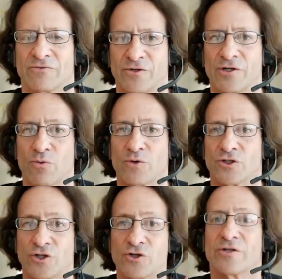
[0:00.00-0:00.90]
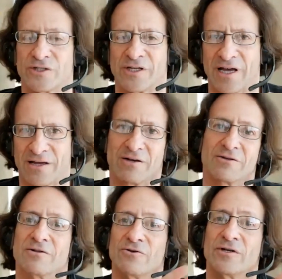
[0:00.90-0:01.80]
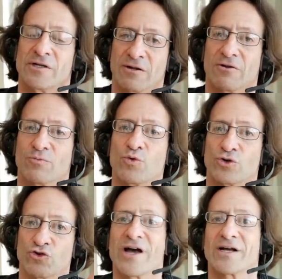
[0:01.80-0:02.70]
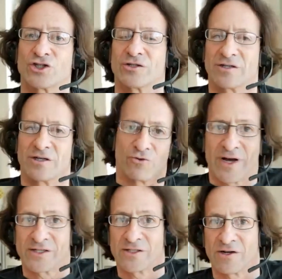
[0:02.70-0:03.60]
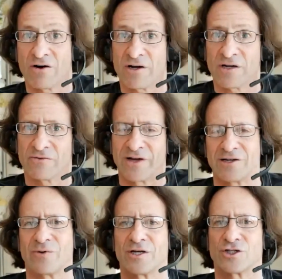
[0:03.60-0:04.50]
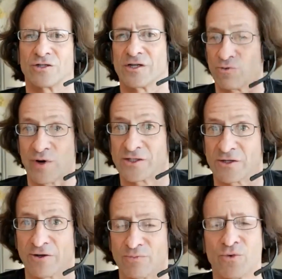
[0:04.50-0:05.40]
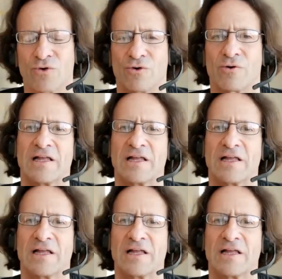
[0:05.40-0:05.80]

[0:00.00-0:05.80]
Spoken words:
you don't want to do this again until you can get a lot more traction and raise at a higher valuation and raise a lot more.